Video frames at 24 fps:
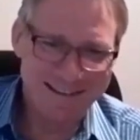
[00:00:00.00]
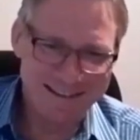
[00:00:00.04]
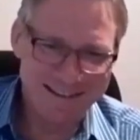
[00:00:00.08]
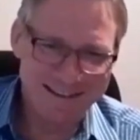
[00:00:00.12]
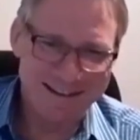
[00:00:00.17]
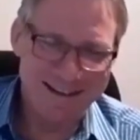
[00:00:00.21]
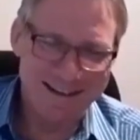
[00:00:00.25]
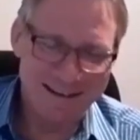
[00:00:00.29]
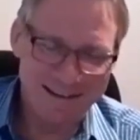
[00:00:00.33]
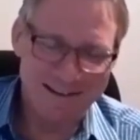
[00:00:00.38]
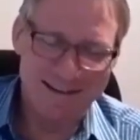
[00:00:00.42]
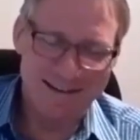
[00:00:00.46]

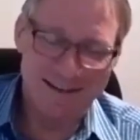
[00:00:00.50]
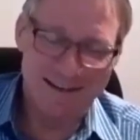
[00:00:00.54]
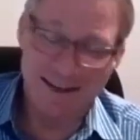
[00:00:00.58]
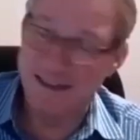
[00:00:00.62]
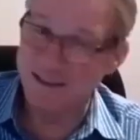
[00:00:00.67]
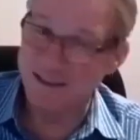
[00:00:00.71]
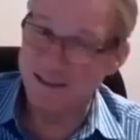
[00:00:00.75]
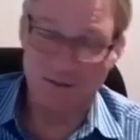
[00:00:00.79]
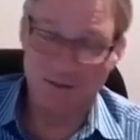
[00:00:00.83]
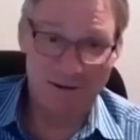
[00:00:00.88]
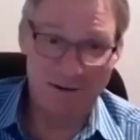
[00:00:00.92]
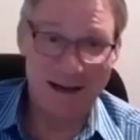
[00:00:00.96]
Yeah,
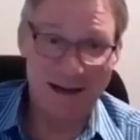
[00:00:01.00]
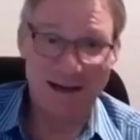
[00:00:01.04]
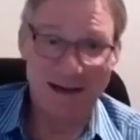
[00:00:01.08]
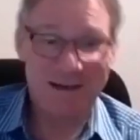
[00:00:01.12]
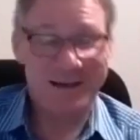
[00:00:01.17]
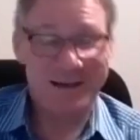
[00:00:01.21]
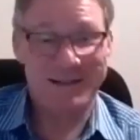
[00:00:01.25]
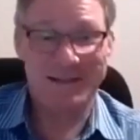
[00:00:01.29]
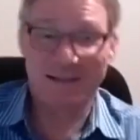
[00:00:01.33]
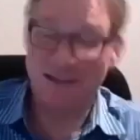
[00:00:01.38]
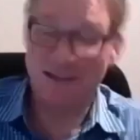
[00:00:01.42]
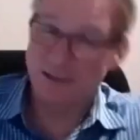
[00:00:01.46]
that's great.
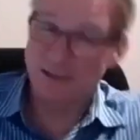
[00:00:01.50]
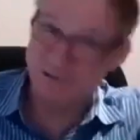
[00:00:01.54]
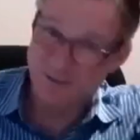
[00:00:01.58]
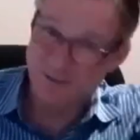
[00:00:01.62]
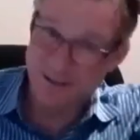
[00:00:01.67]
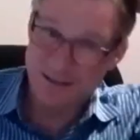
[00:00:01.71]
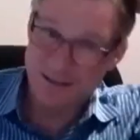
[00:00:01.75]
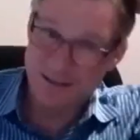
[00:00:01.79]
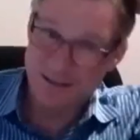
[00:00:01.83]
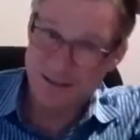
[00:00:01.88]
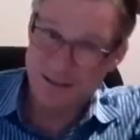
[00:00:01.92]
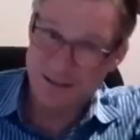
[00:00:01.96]
This is
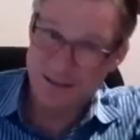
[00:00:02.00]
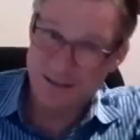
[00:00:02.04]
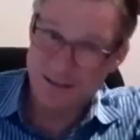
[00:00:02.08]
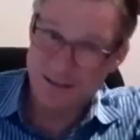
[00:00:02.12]
fantastic